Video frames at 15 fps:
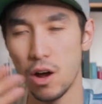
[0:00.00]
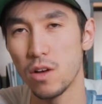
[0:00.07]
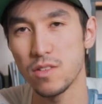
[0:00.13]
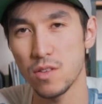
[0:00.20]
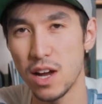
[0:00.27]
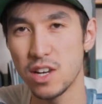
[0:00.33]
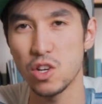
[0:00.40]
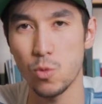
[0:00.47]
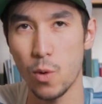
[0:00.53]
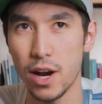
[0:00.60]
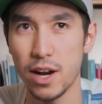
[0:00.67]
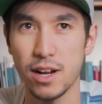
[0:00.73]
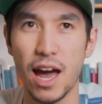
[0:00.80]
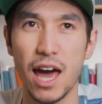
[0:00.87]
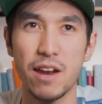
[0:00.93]
also I just
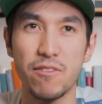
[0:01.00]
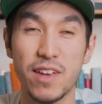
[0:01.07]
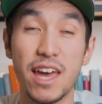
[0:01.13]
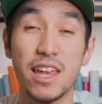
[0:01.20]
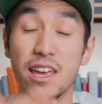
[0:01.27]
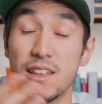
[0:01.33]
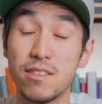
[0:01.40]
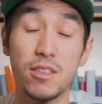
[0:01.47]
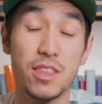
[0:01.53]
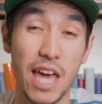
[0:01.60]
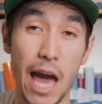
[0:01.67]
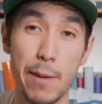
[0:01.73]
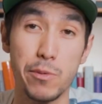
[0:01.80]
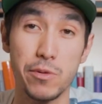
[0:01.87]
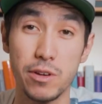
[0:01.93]
wanted to kind of get into the
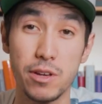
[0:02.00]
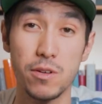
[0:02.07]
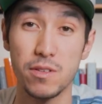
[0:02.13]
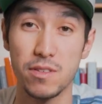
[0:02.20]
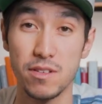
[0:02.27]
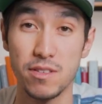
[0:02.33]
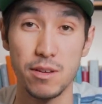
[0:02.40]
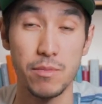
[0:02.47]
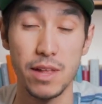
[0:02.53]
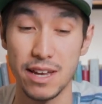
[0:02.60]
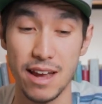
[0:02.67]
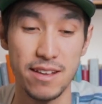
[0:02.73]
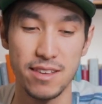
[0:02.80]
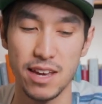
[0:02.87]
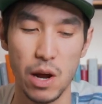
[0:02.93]
Apple ecosystem.
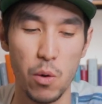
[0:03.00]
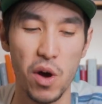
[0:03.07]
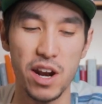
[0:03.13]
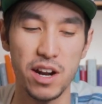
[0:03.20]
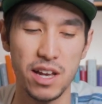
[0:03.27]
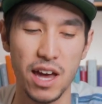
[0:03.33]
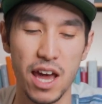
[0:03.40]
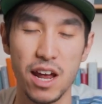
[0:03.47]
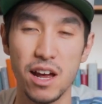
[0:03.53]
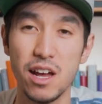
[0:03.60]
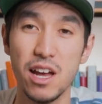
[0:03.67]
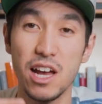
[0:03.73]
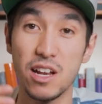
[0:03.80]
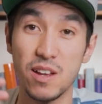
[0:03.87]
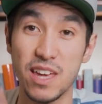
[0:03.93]
Like I said, I wanted to kind of
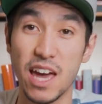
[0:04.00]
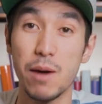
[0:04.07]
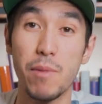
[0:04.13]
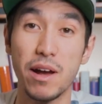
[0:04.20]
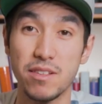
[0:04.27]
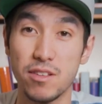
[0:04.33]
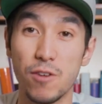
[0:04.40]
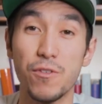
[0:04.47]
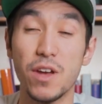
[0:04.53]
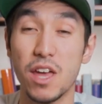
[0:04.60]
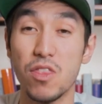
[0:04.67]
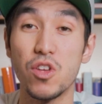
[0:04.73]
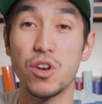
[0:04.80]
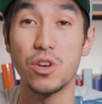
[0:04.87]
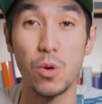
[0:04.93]
get myself
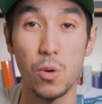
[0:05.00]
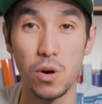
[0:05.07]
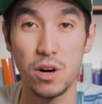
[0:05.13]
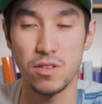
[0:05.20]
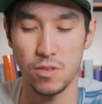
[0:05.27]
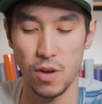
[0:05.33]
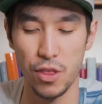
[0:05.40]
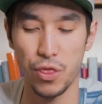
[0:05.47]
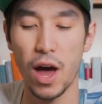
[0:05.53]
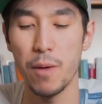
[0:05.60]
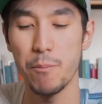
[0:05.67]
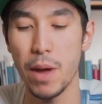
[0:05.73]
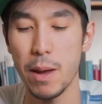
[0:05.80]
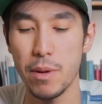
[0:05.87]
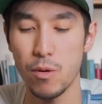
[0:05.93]
in the door. So I
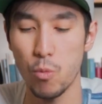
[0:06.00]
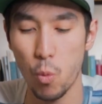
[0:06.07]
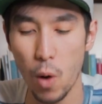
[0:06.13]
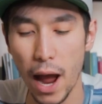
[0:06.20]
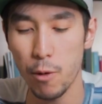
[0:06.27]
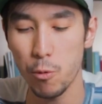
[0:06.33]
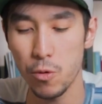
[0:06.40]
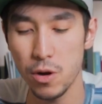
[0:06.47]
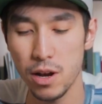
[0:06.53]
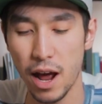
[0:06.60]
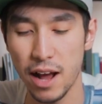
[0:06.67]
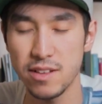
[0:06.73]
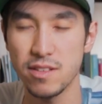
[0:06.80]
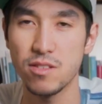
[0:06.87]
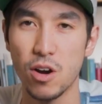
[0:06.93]
thought maybe why wouldn't
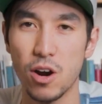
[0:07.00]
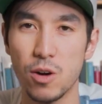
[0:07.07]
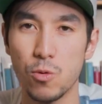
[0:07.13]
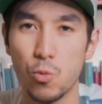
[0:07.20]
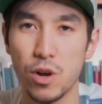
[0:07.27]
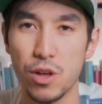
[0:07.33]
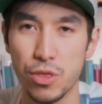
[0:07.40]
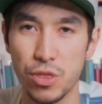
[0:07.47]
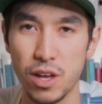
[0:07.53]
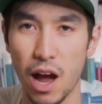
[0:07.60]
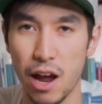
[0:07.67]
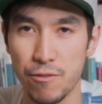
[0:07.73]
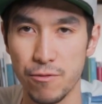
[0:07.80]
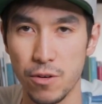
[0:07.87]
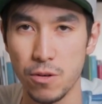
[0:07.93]
I start with the
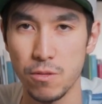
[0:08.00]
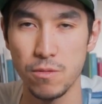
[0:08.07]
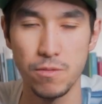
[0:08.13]
iPhone?